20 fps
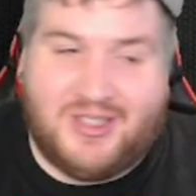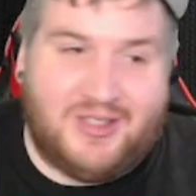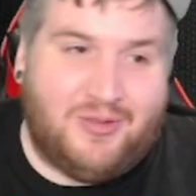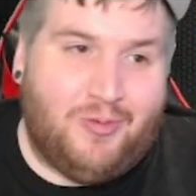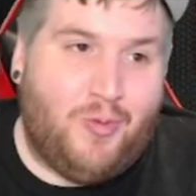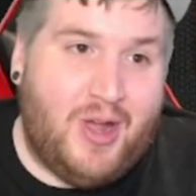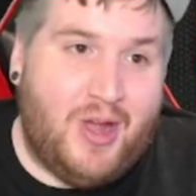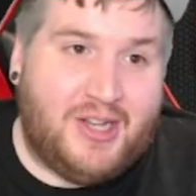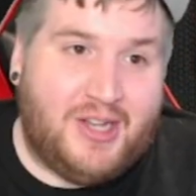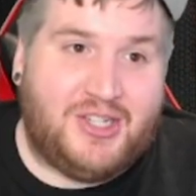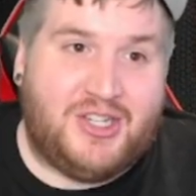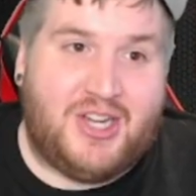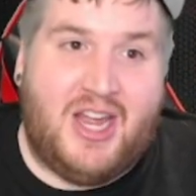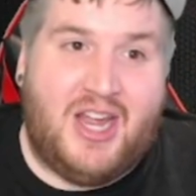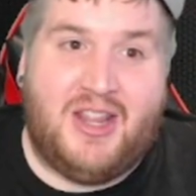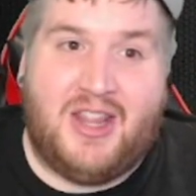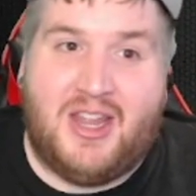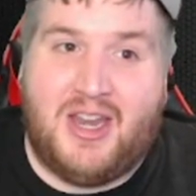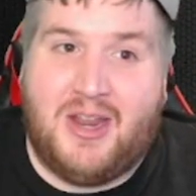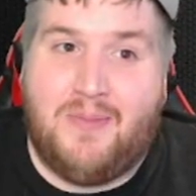Witch
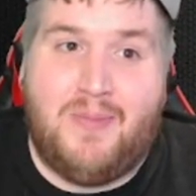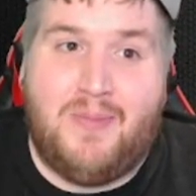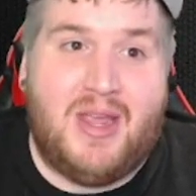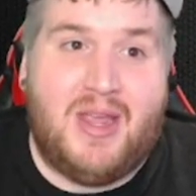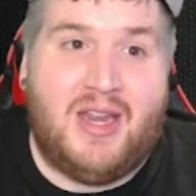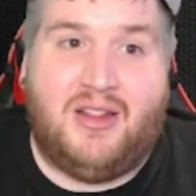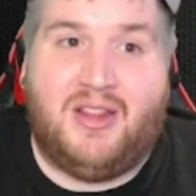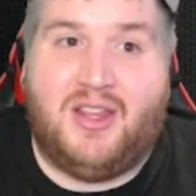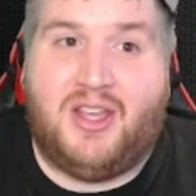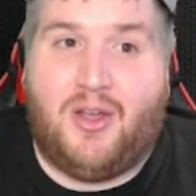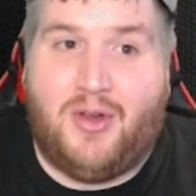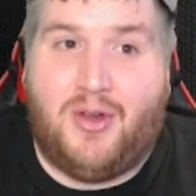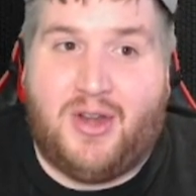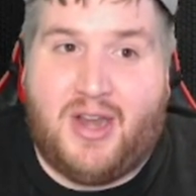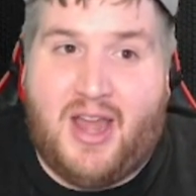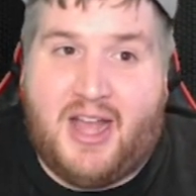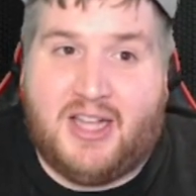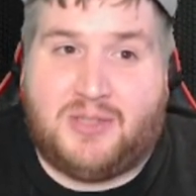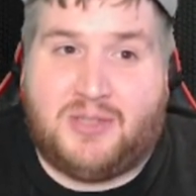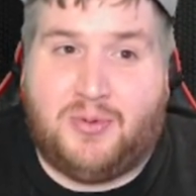and then immediately going
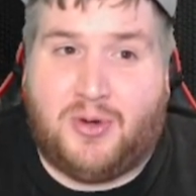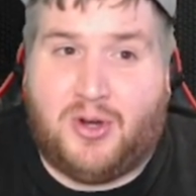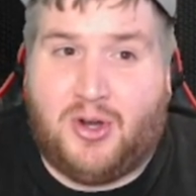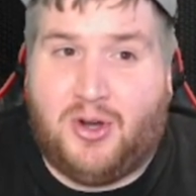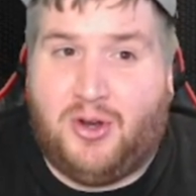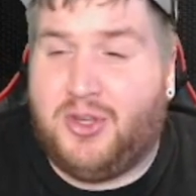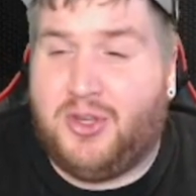to Esper Girl.